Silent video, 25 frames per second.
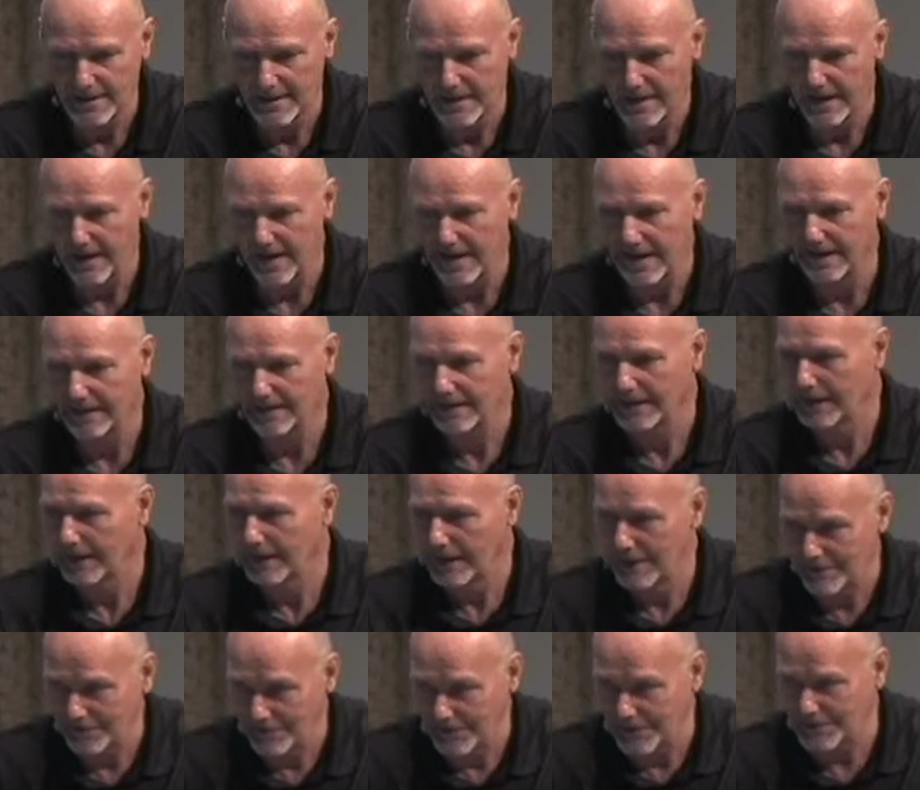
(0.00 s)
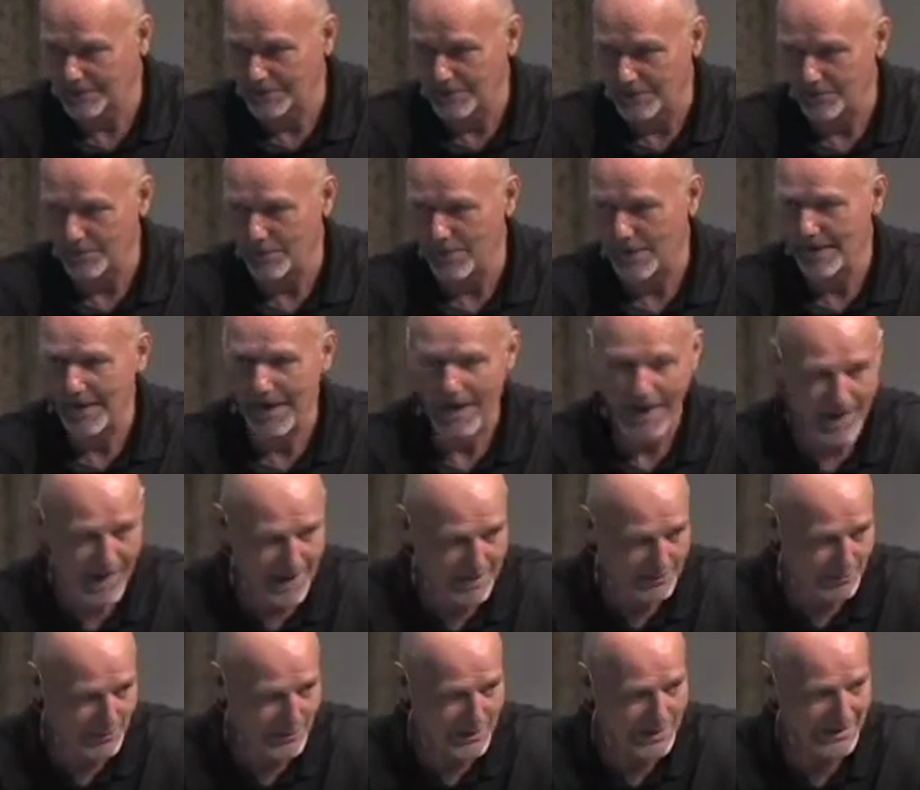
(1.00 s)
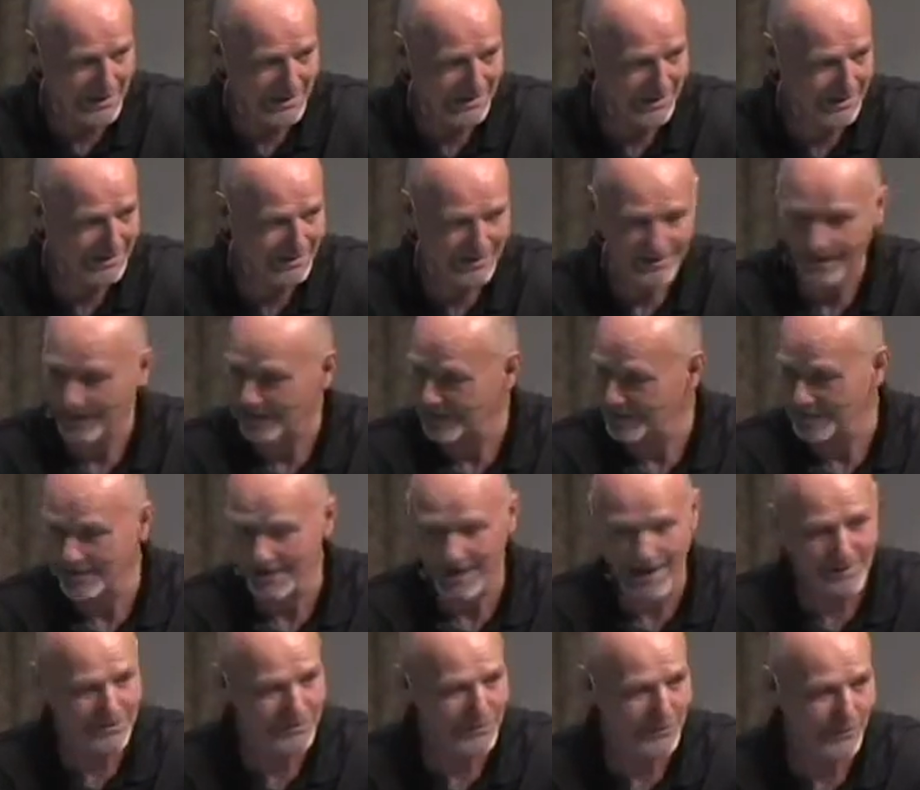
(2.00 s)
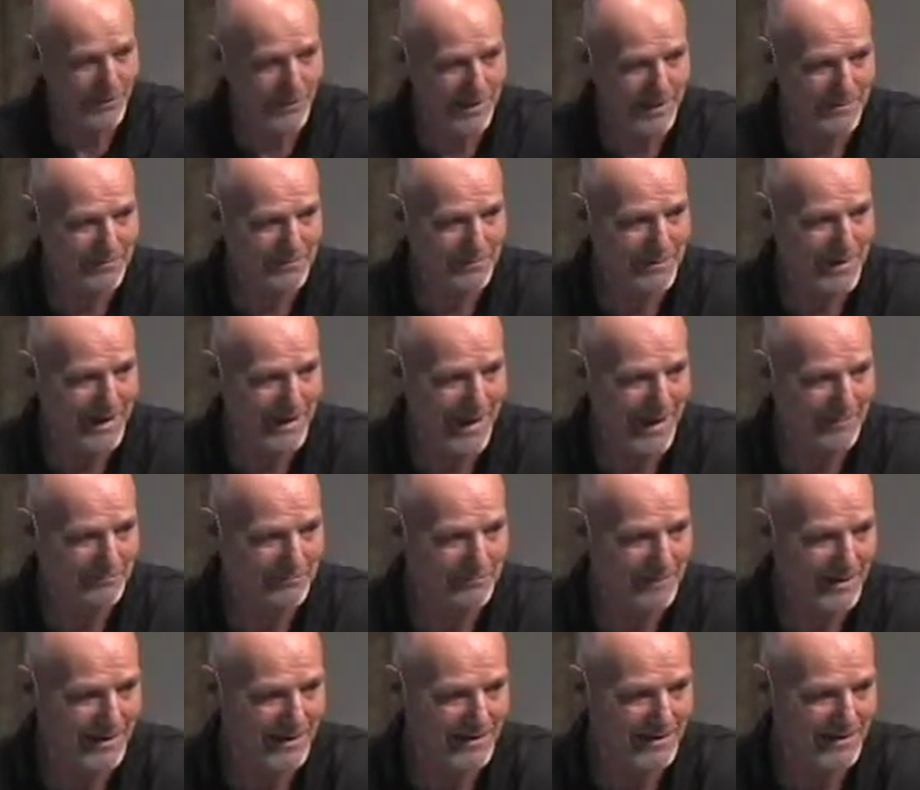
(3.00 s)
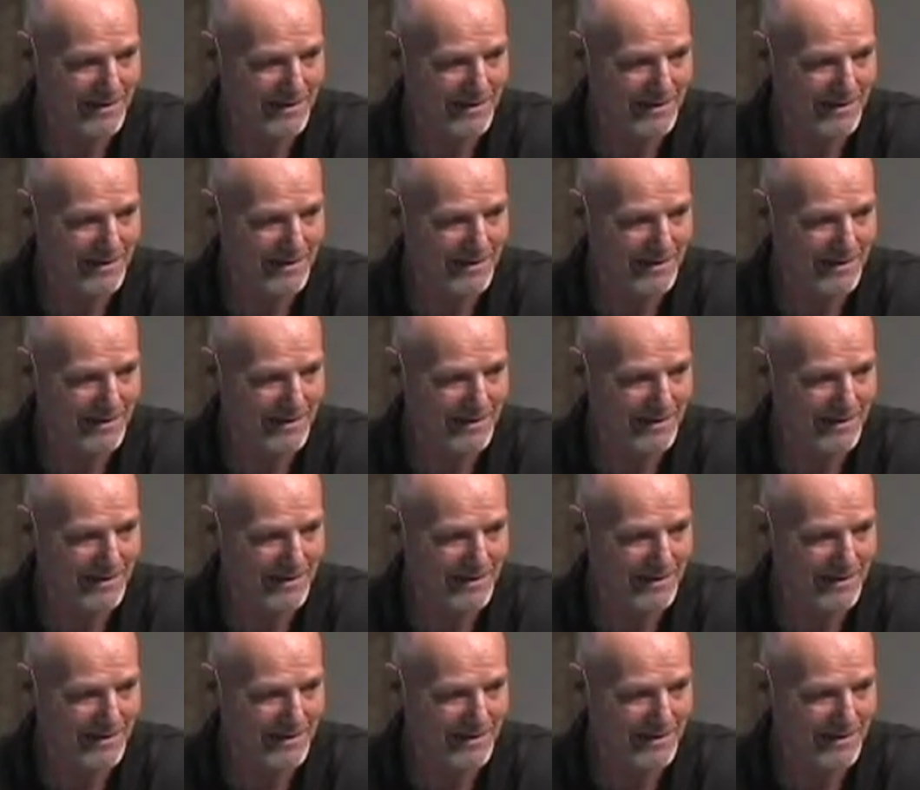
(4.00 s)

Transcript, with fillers: uh, living to be happy is not the way to be happy.